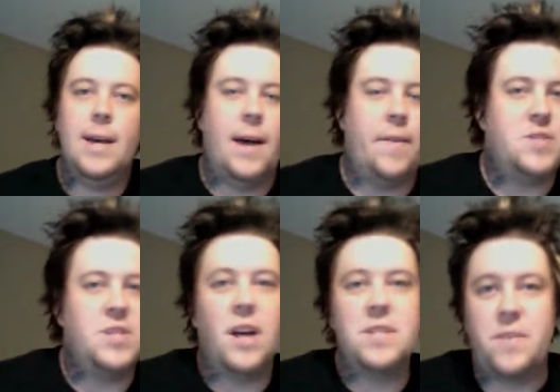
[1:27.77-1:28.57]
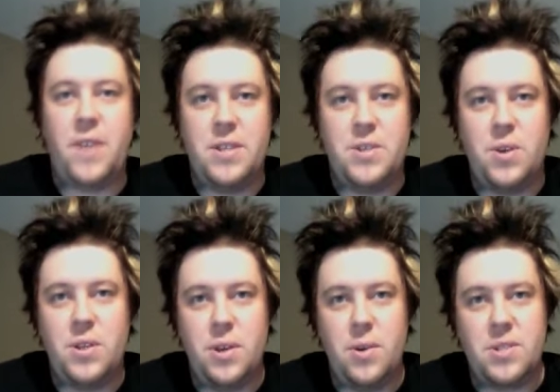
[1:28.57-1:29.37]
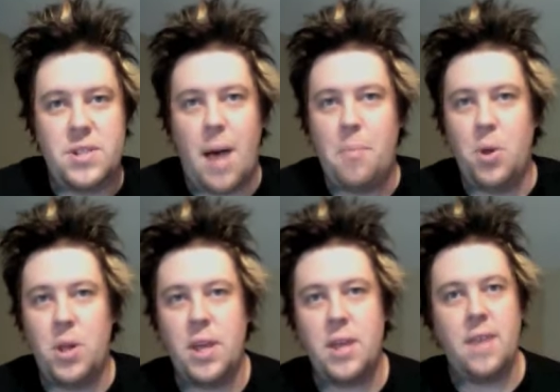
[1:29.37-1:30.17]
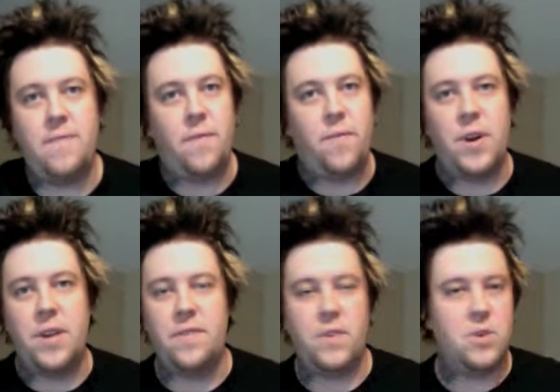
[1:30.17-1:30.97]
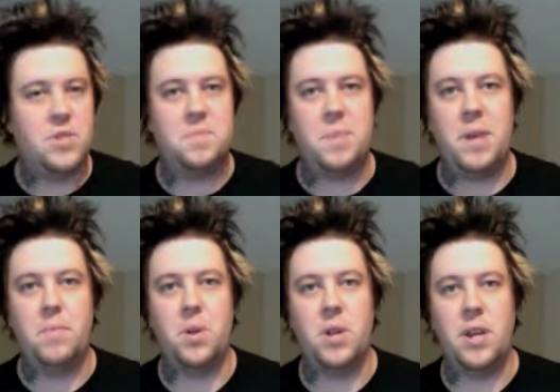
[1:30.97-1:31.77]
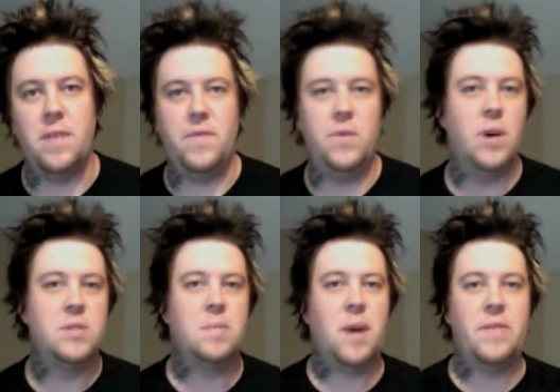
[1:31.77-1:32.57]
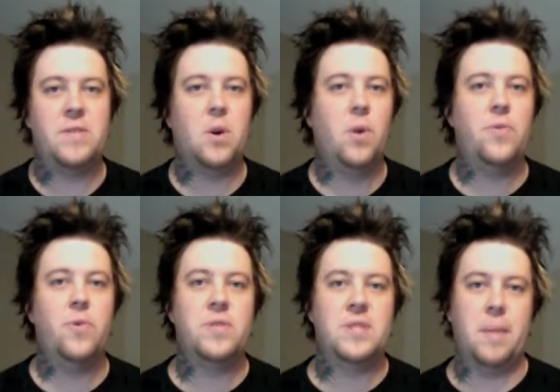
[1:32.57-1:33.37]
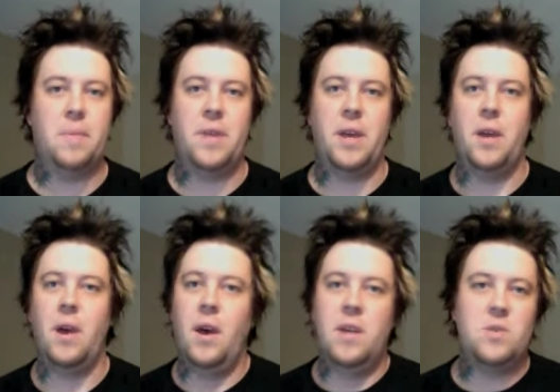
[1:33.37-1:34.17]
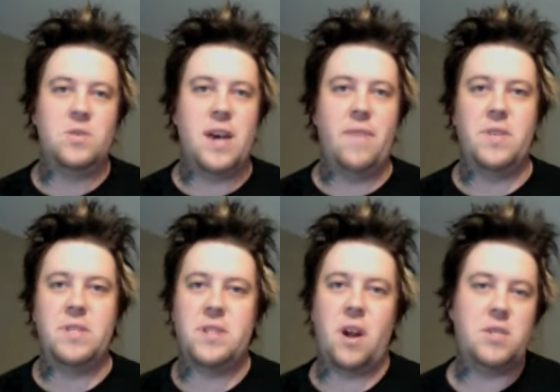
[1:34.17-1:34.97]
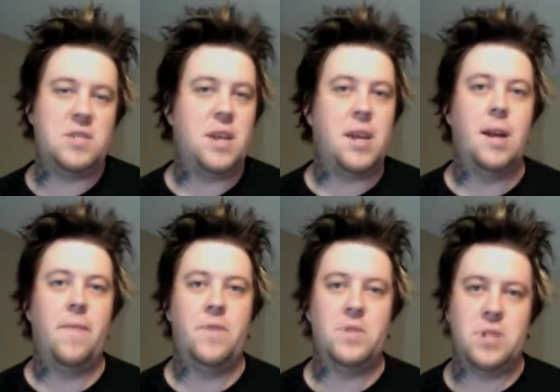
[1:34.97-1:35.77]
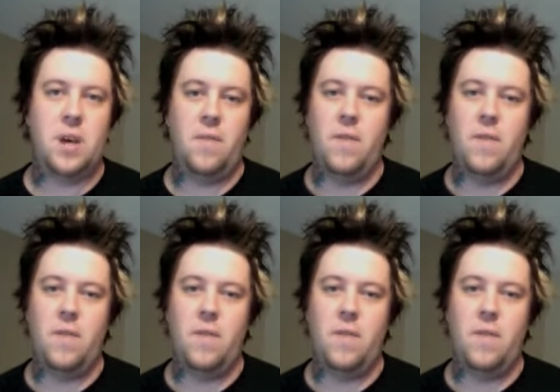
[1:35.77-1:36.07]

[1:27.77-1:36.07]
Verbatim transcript: There's tons of things you can do to stop bullying. If a friend of yours is being bullied, if you know somebody that's going through this type of thing. So definitely start sticking up for yourself.